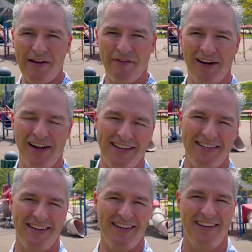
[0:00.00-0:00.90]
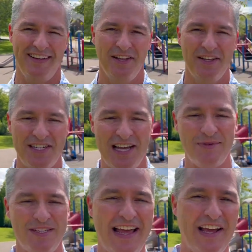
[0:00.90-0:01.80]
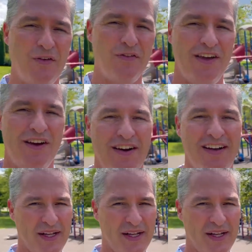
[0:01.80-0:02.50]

having a nice uh, lunchtime snack over there.